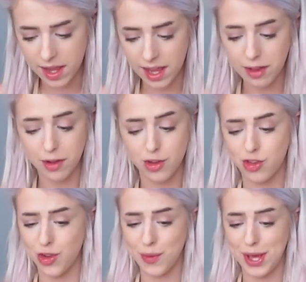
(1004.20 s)
It looks
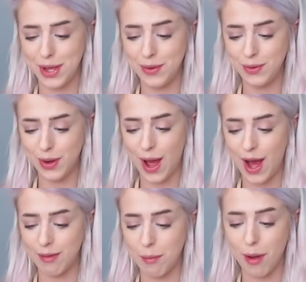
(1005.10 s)
so cute.
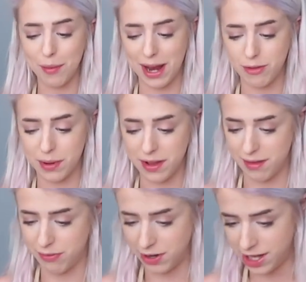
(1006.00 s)
I'm probably gonna have to put it in the
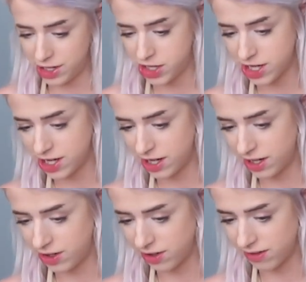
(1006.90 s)
fridge
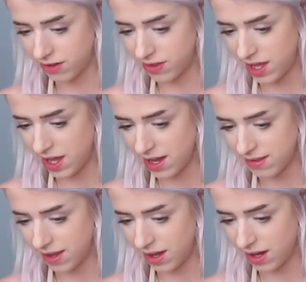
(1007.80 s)
just so the
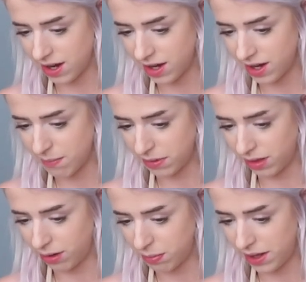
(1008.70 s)
icing can harden up a
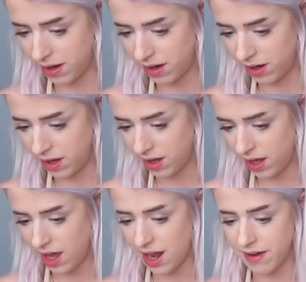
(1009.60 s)
little bit
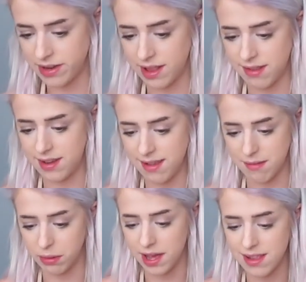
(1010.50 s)
and everything stays
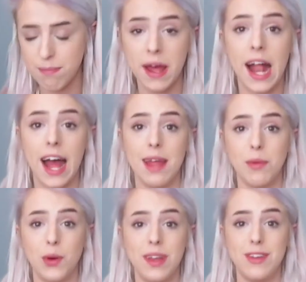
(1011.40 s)
in place. But I'm
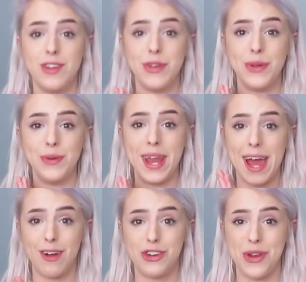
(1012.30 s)
going to
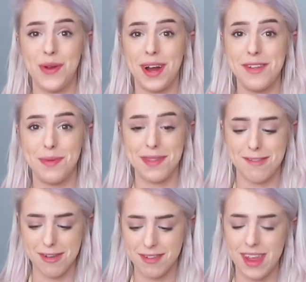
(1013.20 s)
now show you guys what
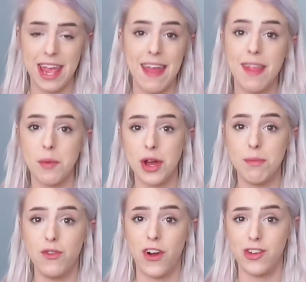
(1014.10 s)
this looks like, and then we're gonna
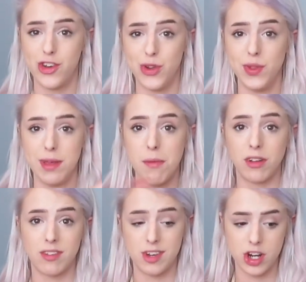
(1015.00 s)
move on to the
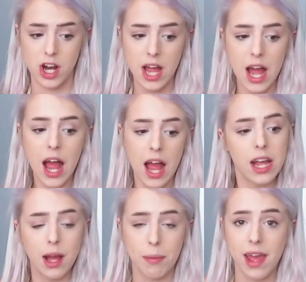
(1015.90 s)
monster
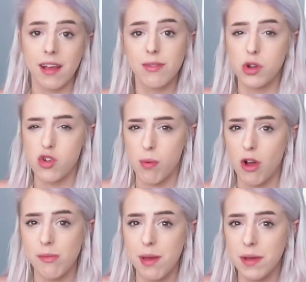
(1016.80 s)
cupcakes, which will
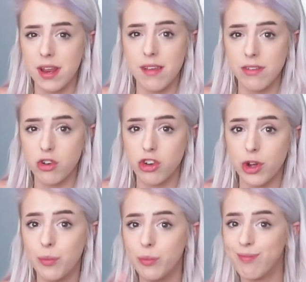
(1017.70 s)
probably be a bit easier to do.